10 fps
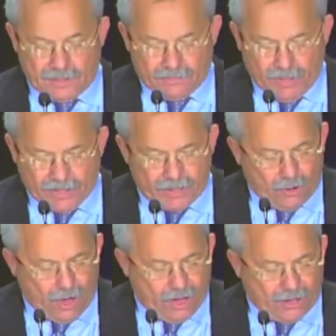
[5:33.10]
but can
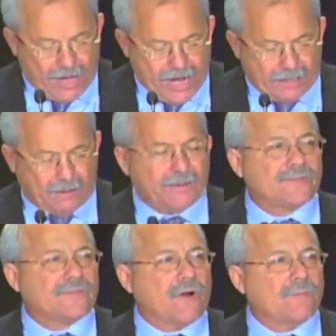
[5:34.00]
no longer handle the
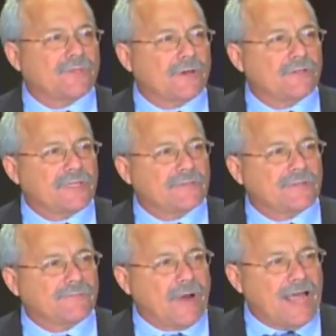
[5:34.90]
storm
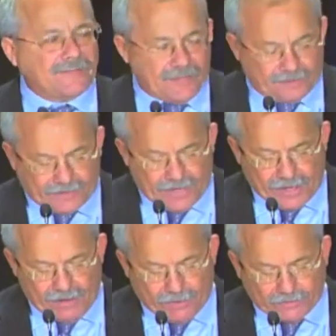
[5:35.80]
surges of rising sea
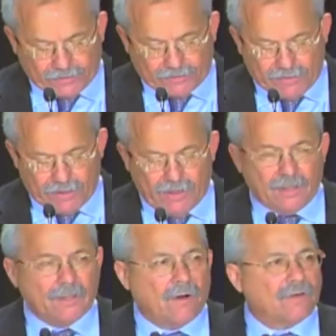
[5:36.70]
levels,
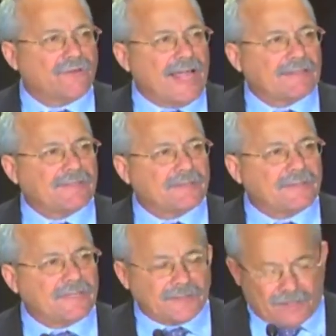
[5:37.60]
or transit
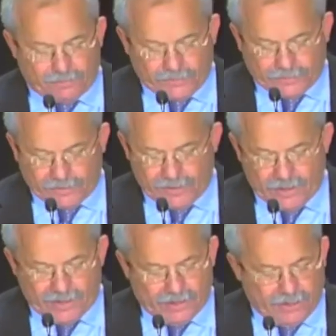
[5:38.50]
systems
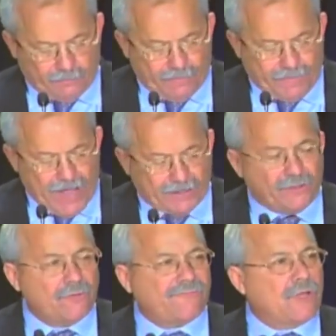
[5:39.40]
that provide
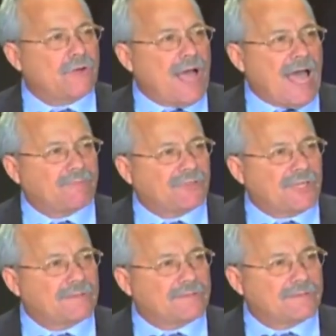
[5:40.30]
too few
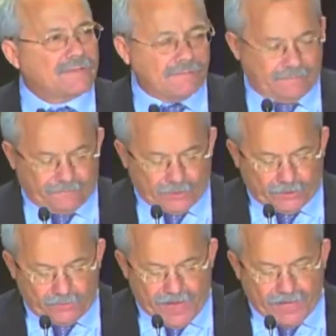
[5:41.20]
options for
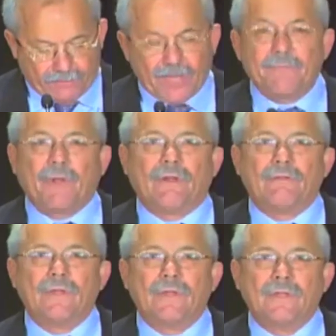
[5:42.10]
too many people
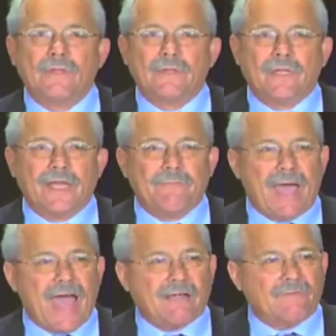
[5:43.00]
to get
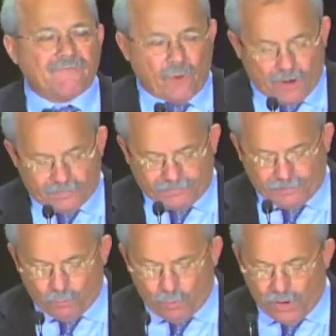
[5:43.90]
back and forth
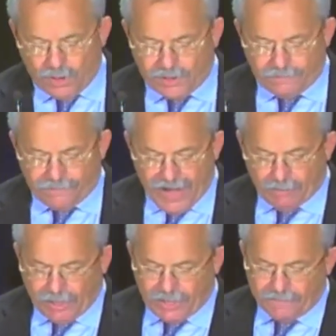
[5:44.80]
from work and
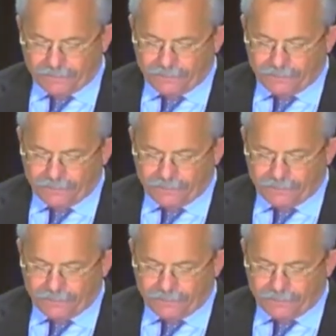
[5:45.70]
family.